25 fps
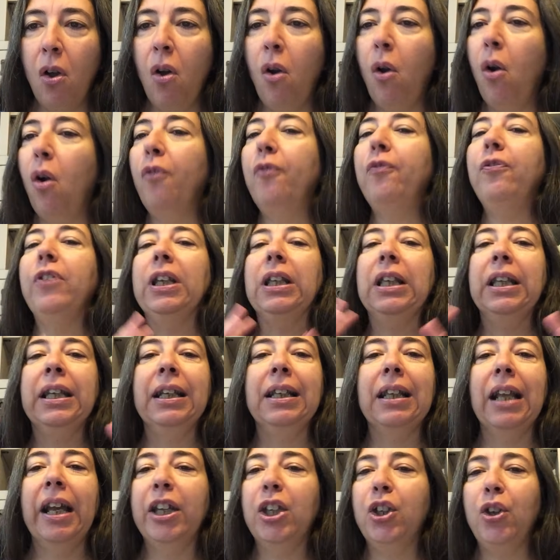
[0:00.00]
or feeling
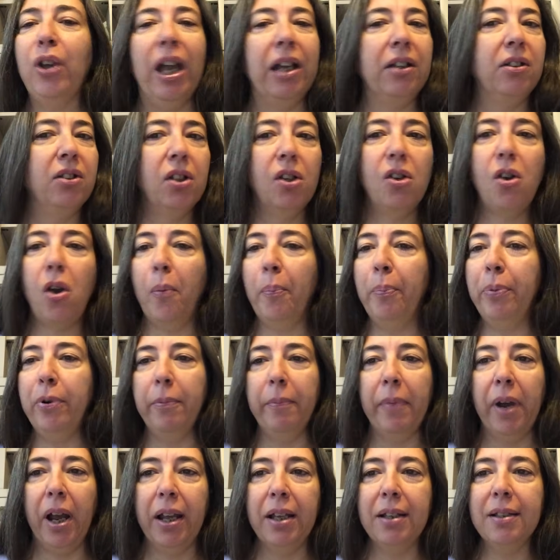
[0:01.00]
like you had to
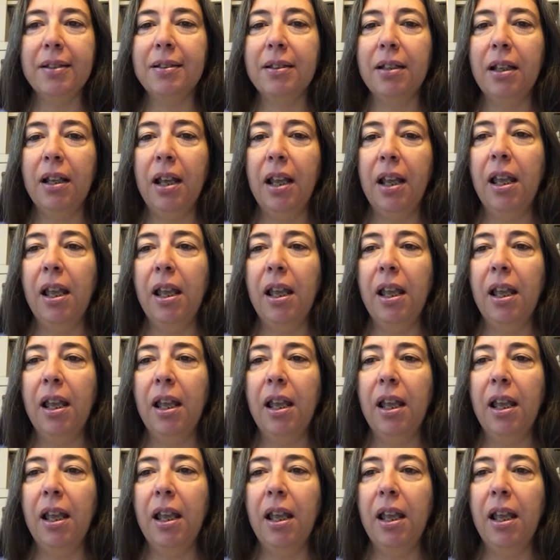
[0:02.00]
compromise.